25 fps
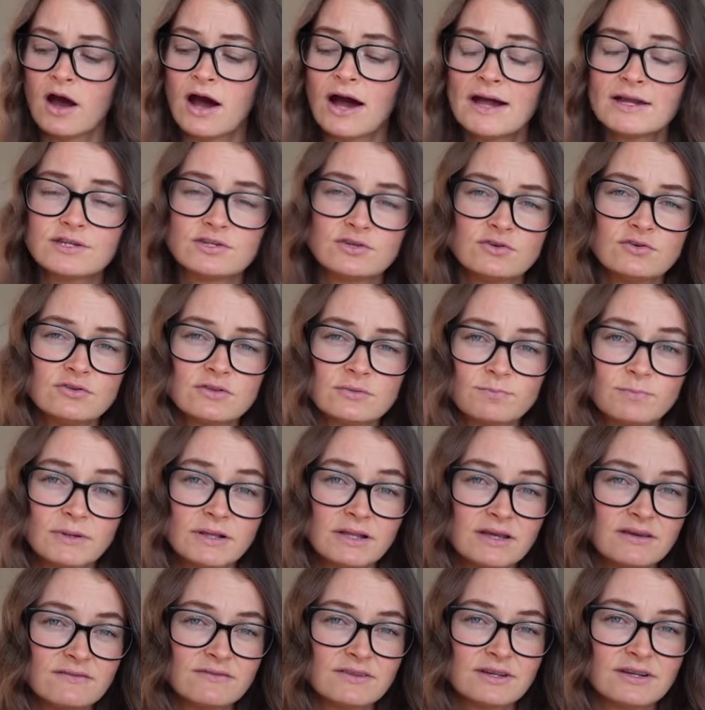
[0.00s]
i do
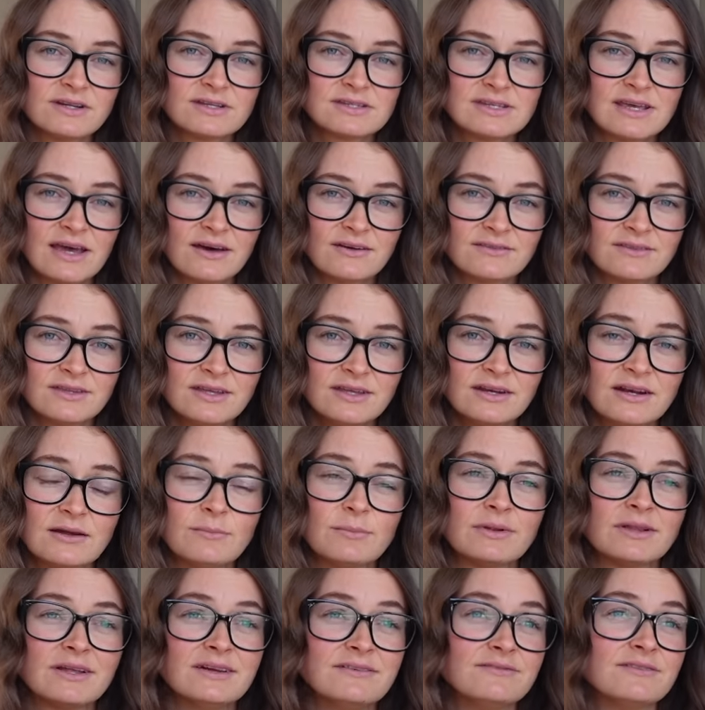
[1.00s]
believe that it's healthy and i
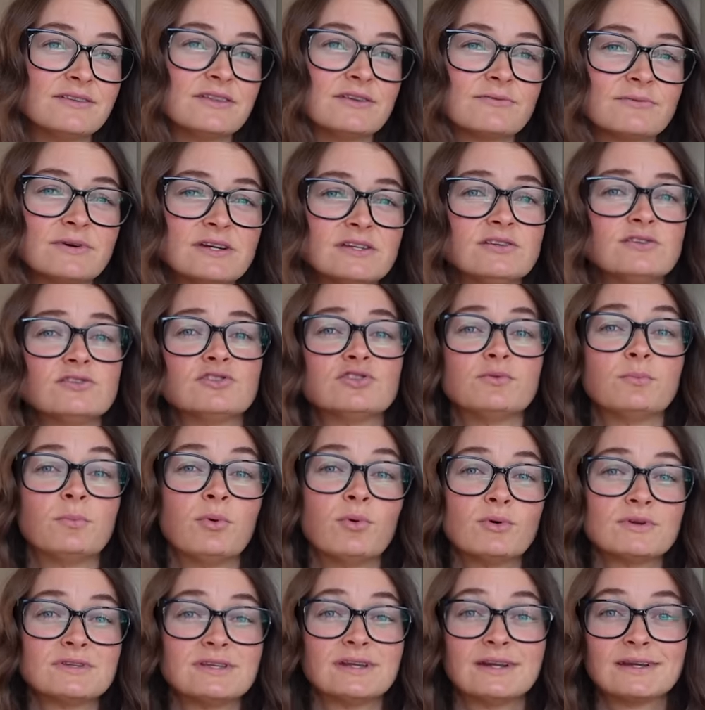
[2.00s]
believe that the research
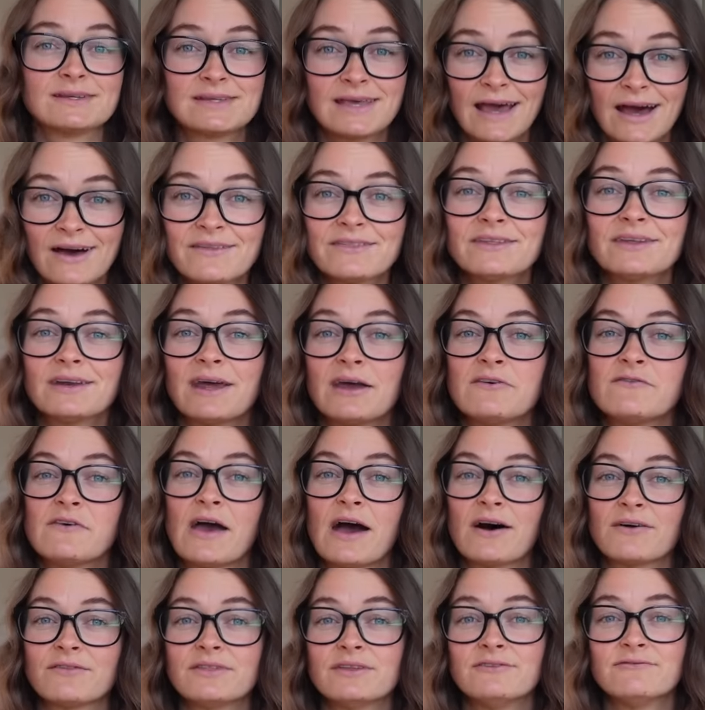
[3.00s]
supports that it's healthy to have
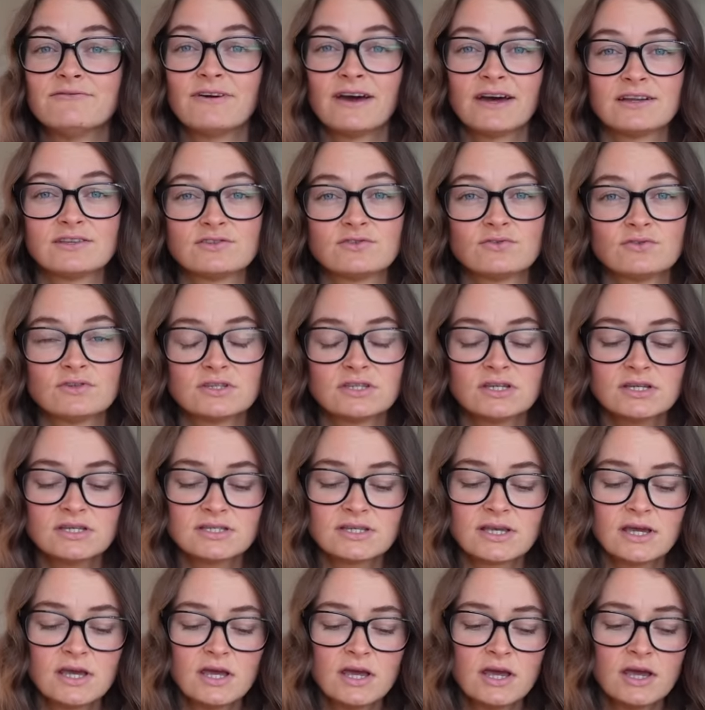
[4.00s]
healthy fat
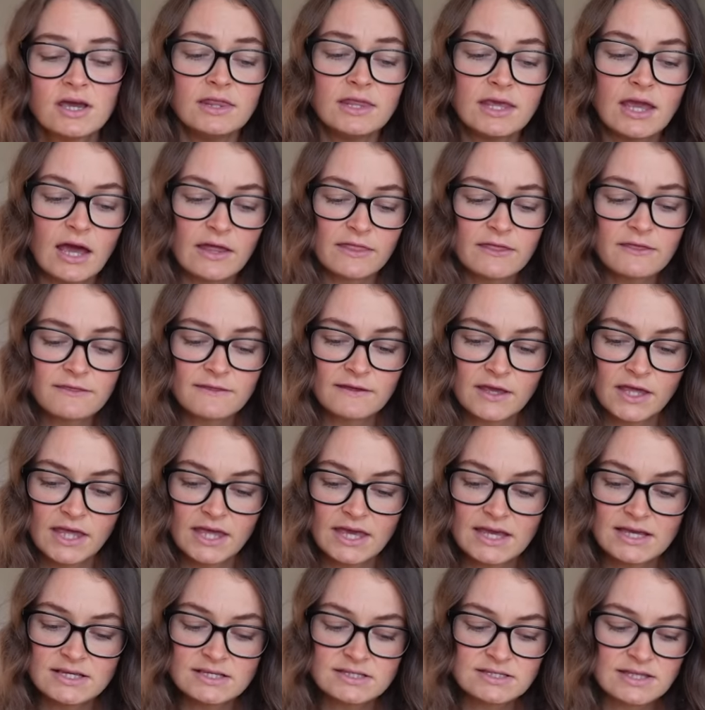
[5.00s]
sources the other
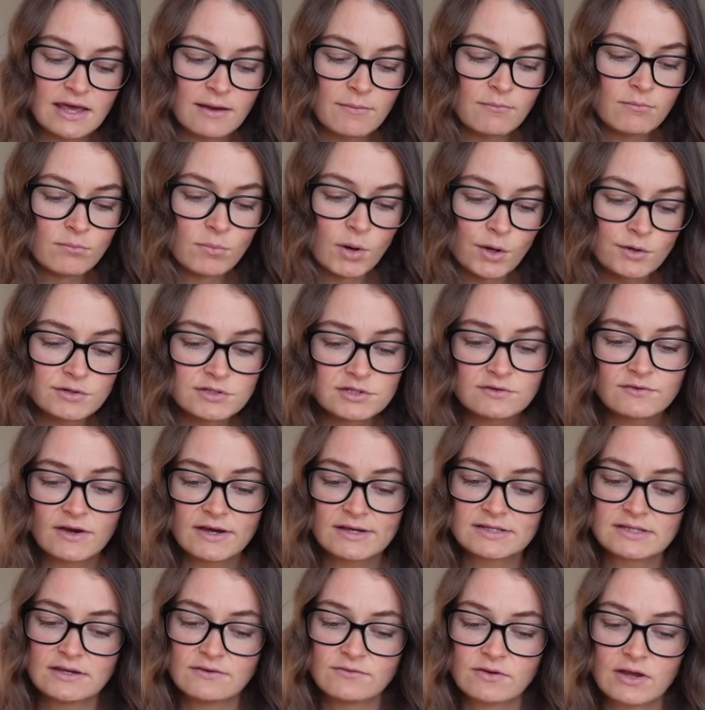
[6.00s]
thing is that most of
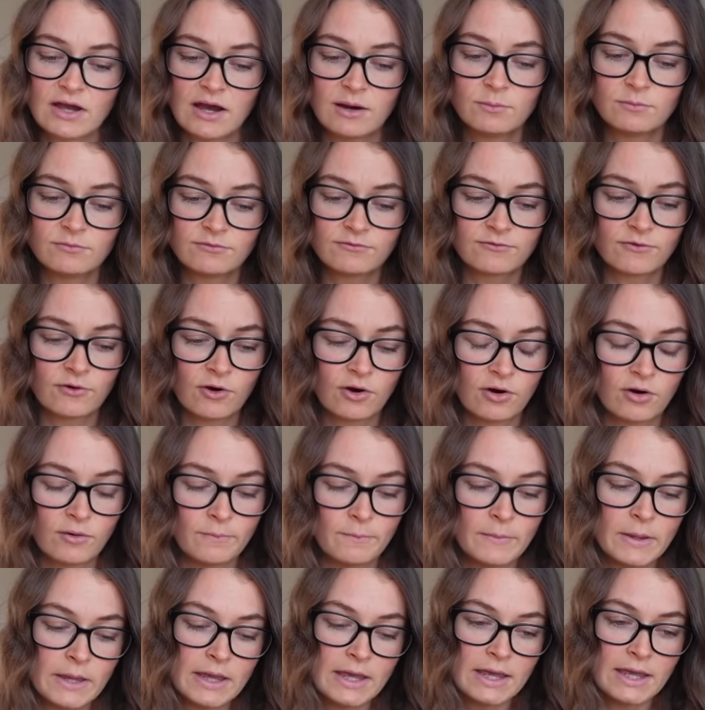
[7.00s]
us have come
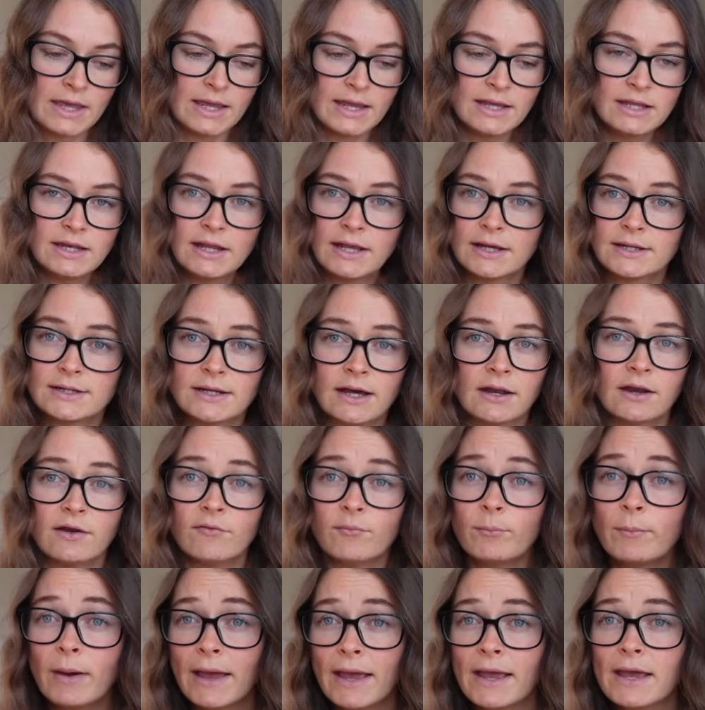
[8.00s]
from eating a ton
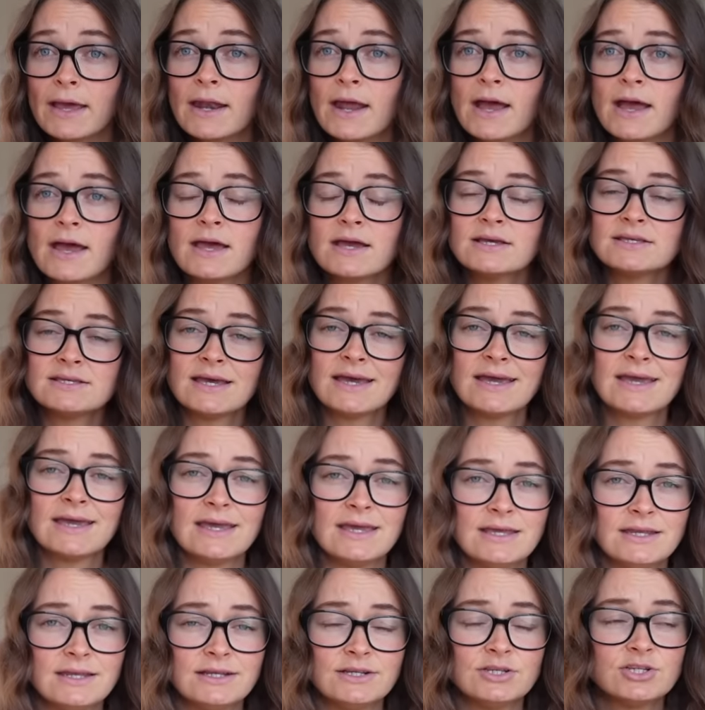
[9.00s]
of mayonnaise,
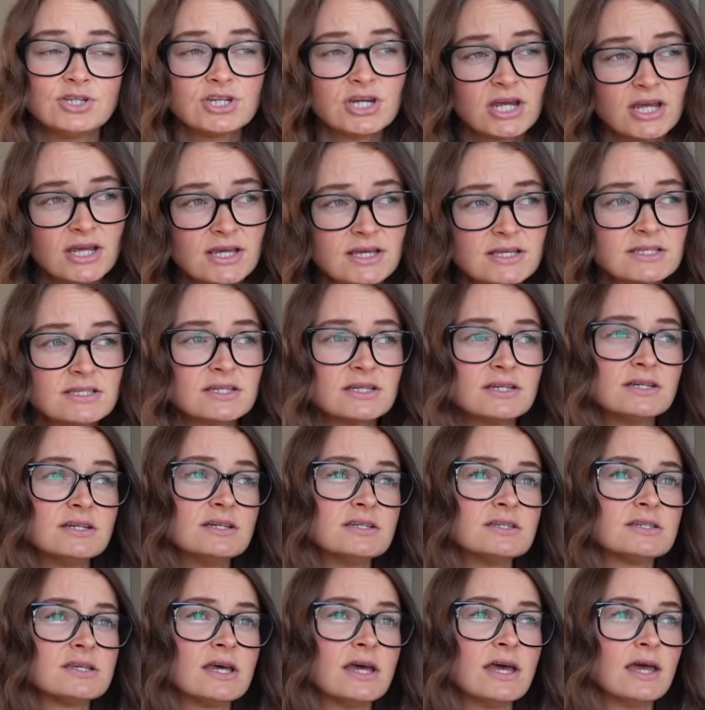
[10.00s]
eating
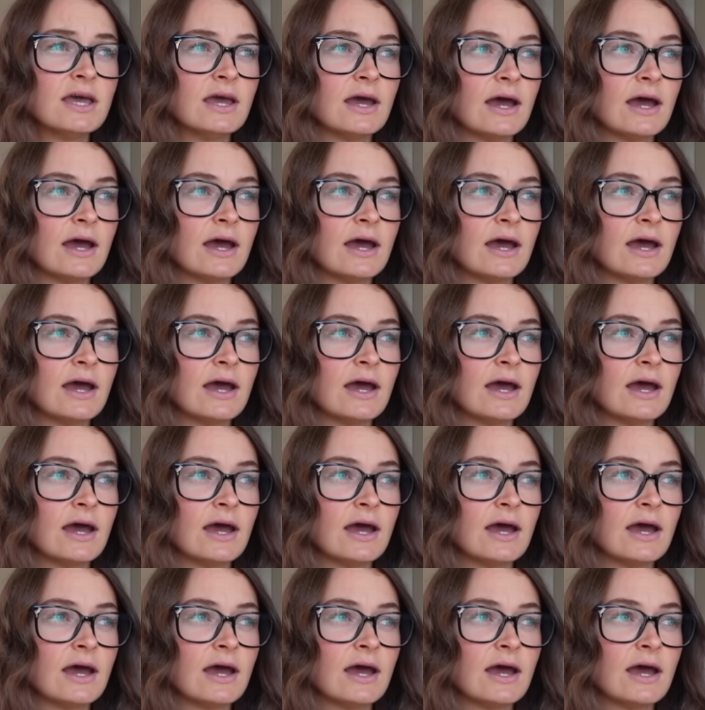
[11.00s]
cheeses,